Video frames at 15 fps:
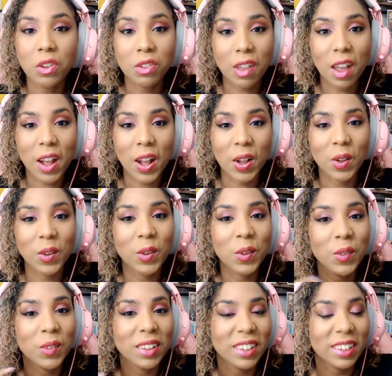So,
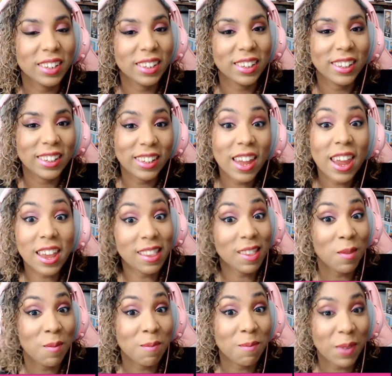
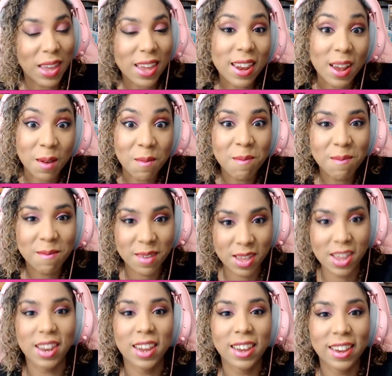it's been a
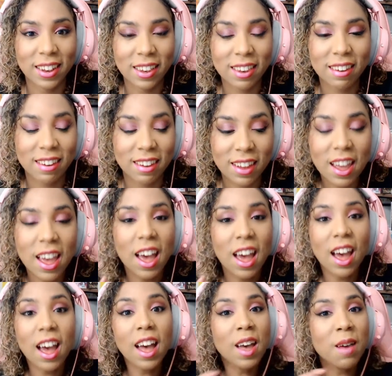minute.
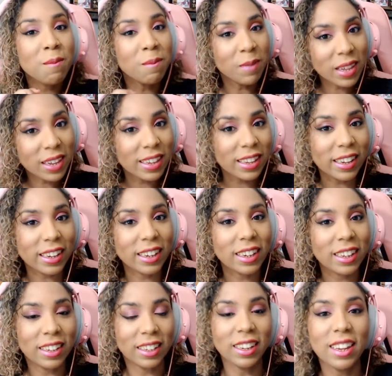A
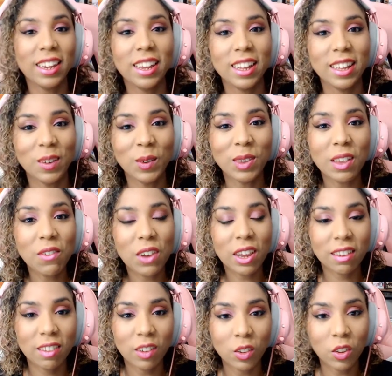minute. Let me see if I can
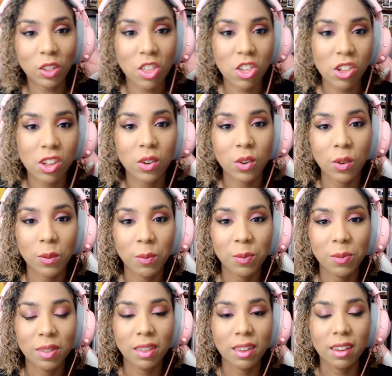still do the jingle.
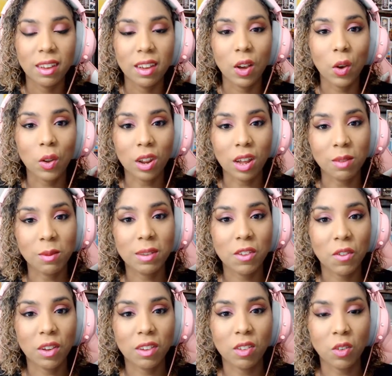Hold on, let me see
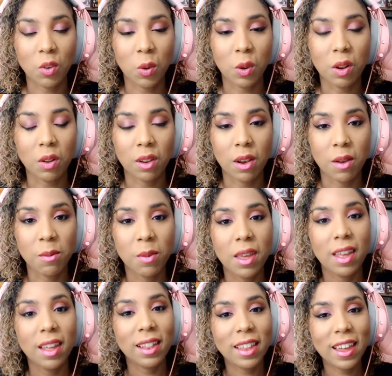if I can still do it. Hold up.
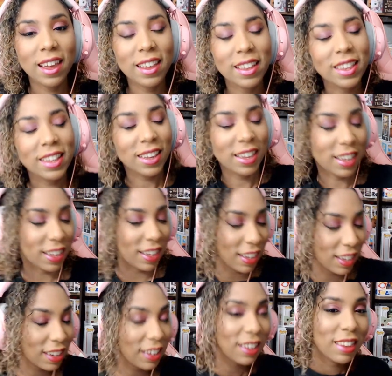Let's get
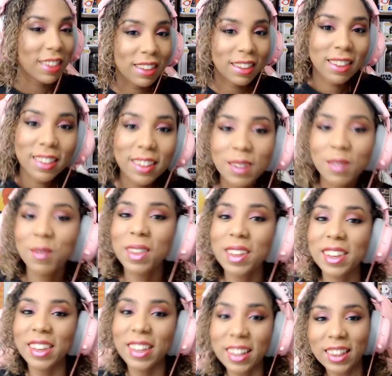into some
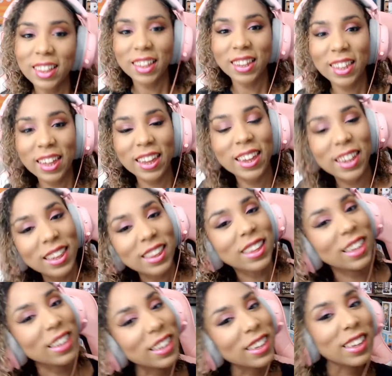things. Let's
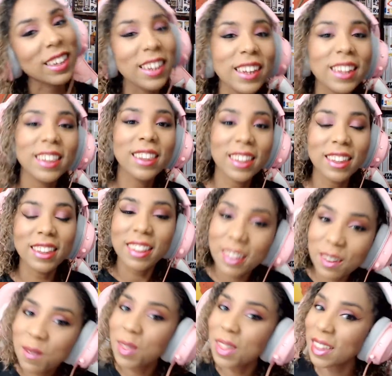get into
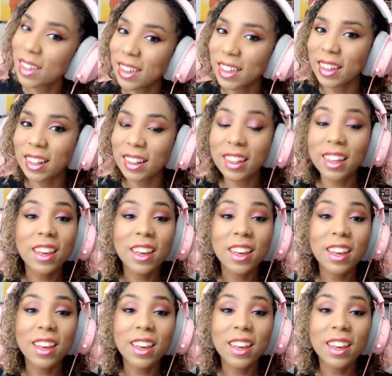some things.